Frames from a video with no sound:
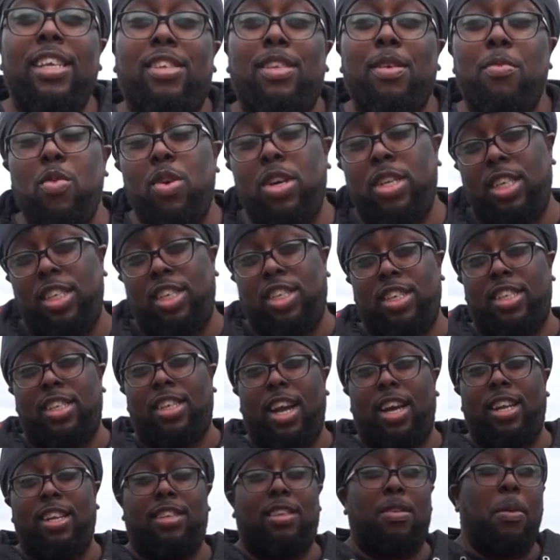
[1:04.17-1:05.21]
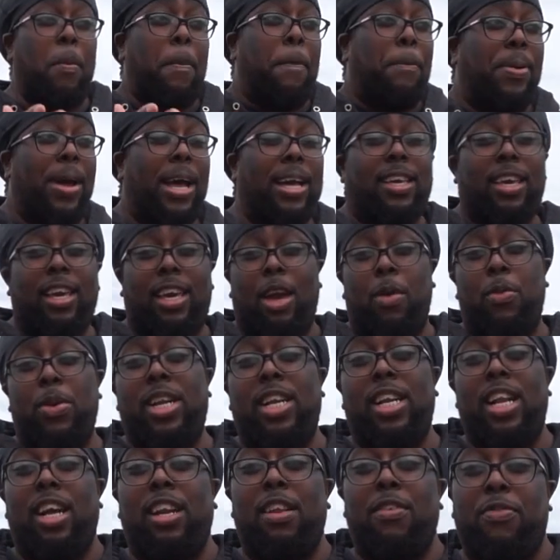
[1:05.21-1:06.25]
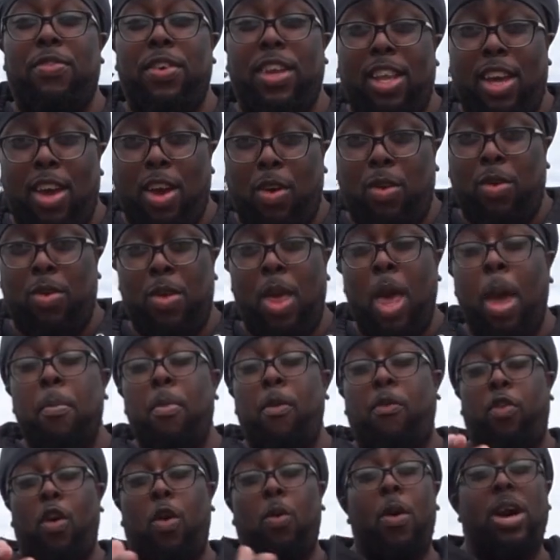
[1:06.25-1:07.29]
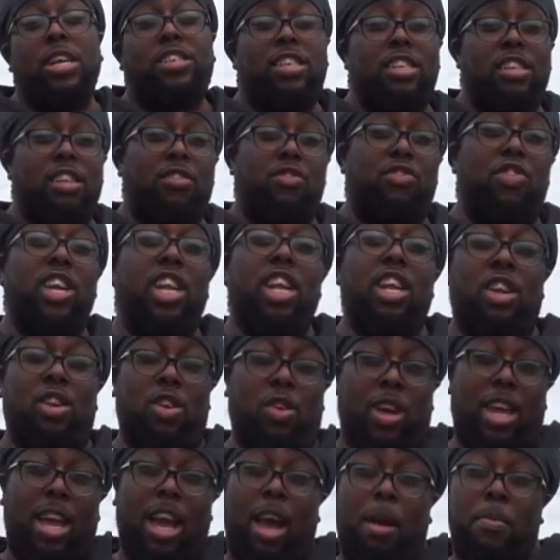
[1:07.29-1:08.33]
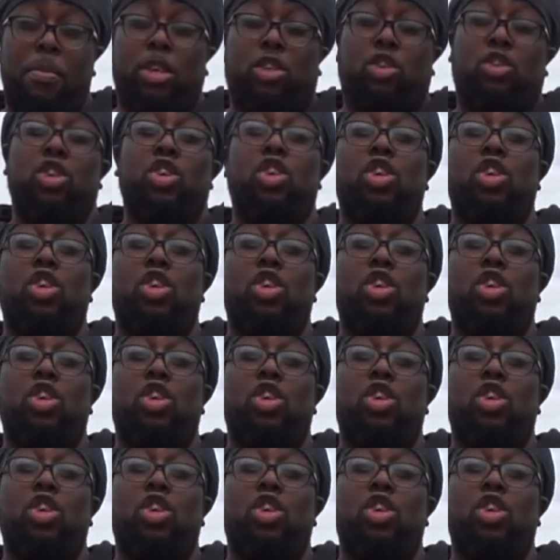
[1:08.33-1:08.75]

It's your boy DJ Titus back again with another video. Before watching this video though, yeah, make sure